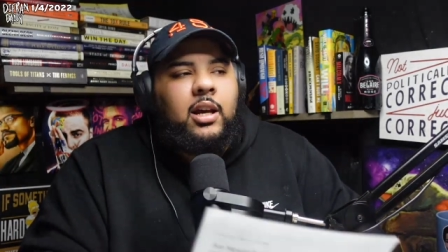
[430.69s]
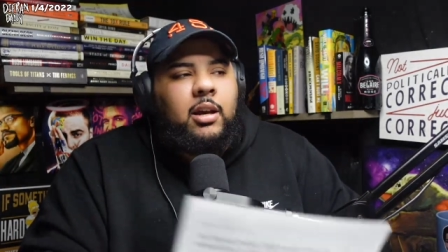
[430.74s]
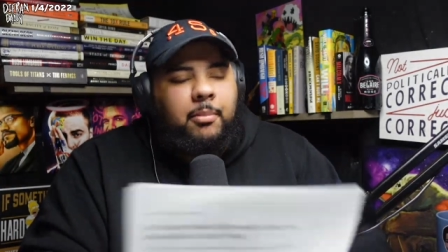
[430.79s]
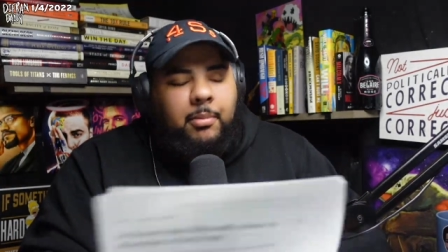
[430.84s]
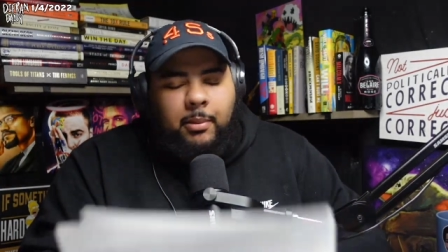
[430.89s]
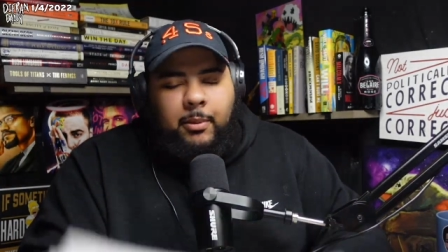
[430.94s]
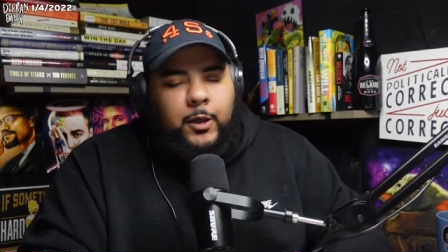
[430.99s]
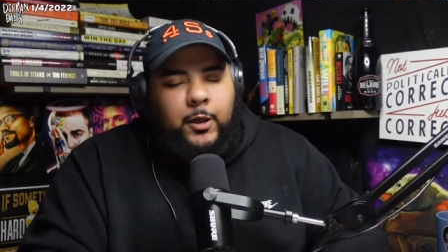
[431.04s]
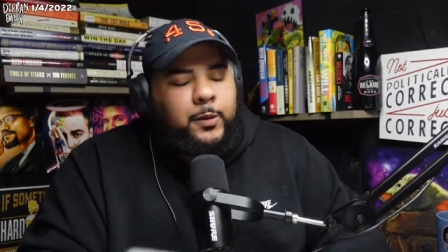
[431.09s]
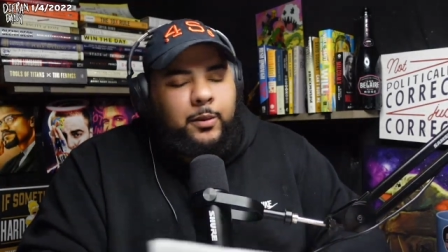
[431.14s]

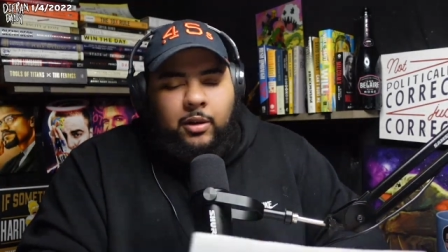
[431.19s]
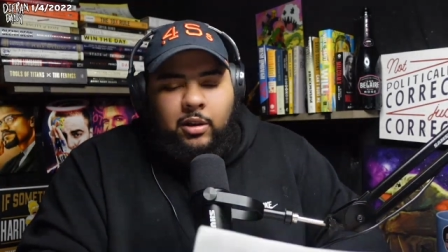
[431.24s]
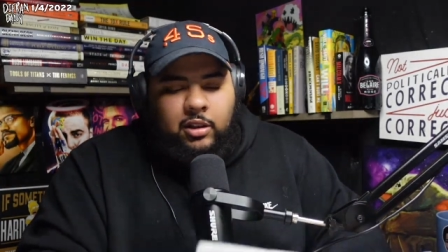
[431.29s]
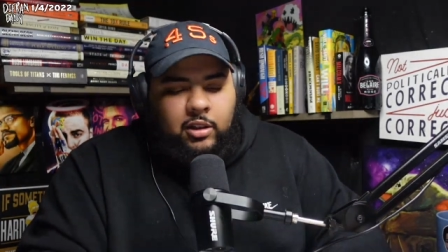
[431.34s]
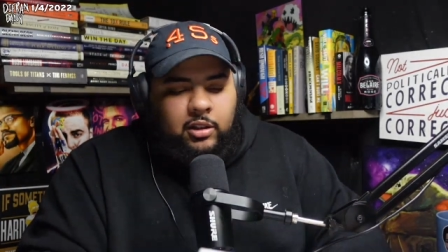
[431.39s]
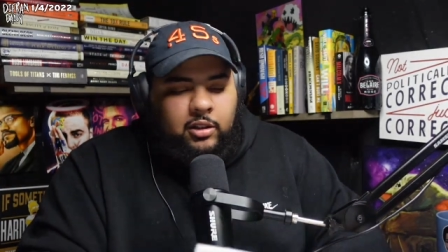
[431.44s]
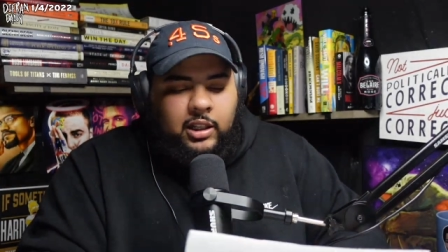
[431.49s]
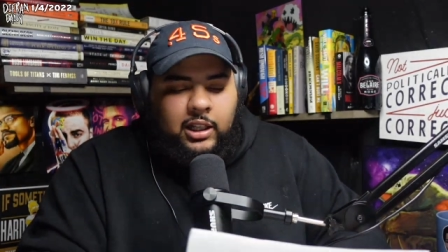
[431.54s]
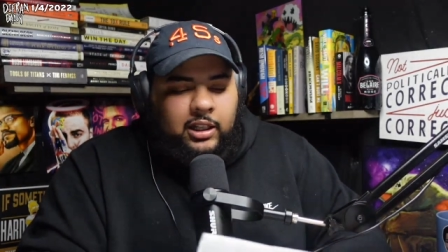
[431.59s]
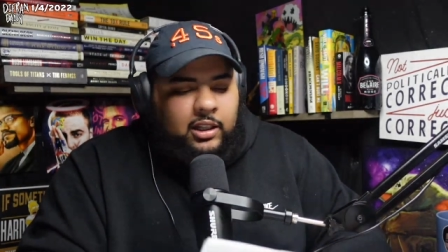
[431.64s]
most people don't
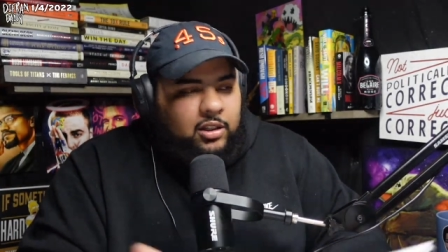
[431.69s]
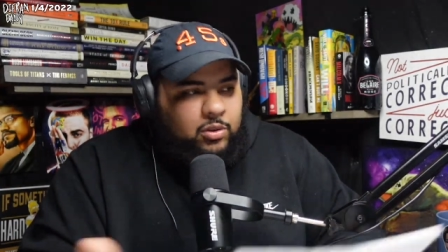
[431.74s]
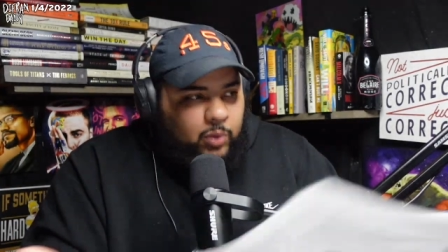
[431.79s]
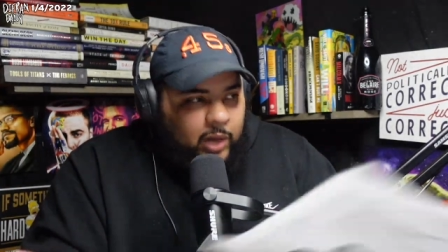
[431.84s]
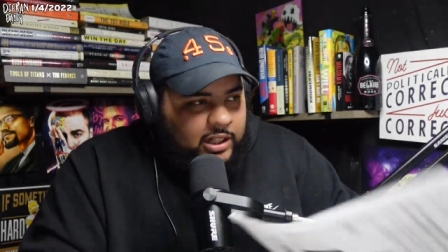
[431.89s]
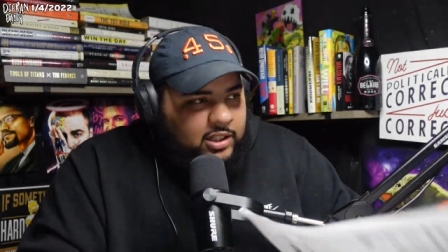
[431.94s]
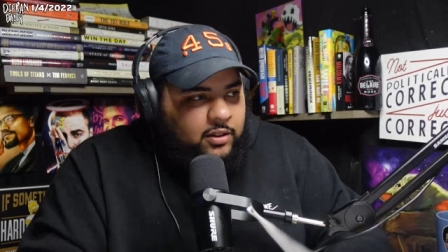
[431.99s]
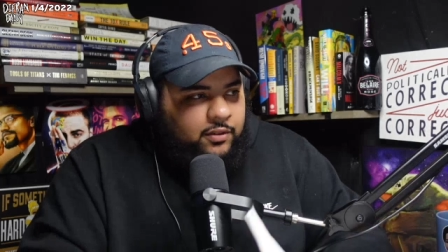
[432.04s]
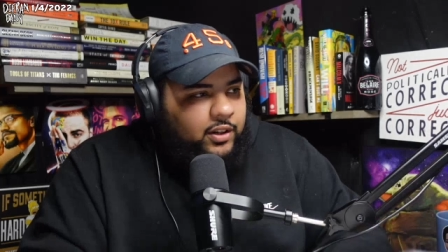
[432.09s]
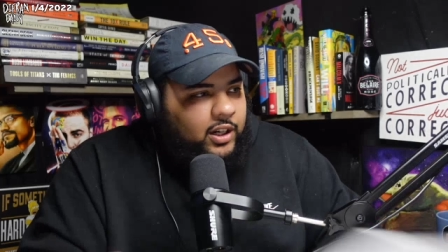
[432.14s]
look, they're just
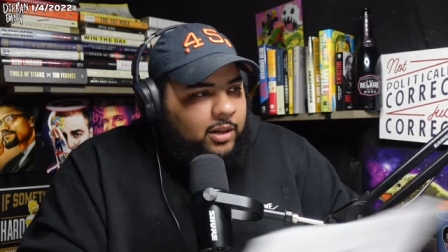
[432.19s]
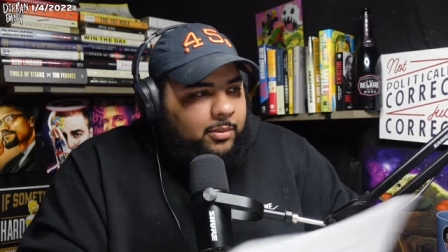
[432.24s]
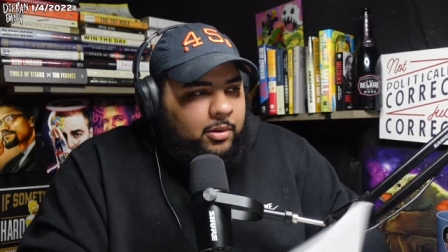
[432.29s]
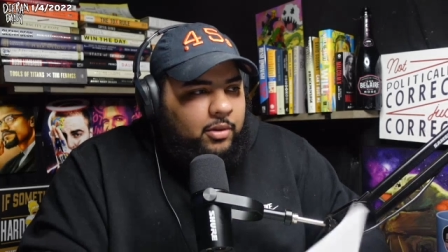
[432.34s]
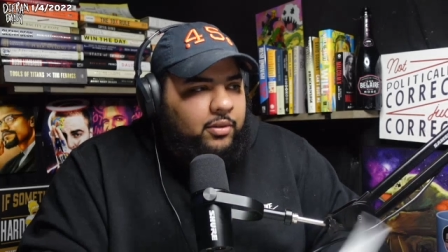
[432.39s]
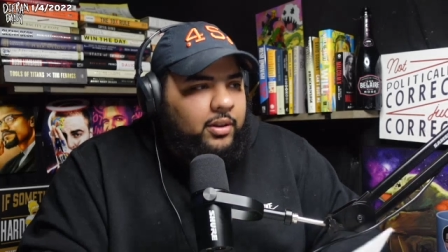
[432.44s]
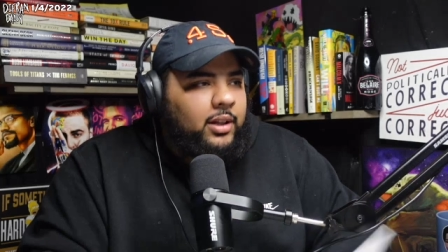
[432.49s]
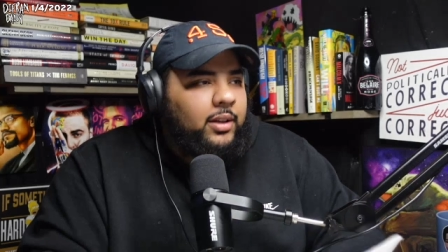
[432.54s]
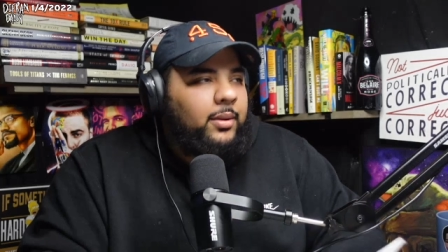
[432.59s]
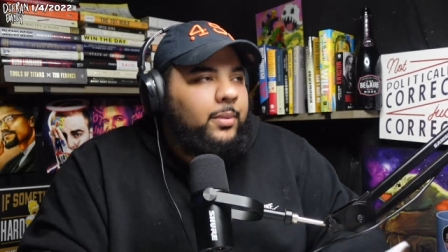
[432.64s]
watching the fucking
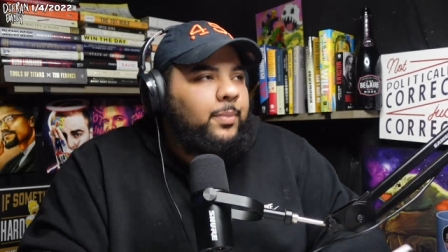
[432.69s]
movie.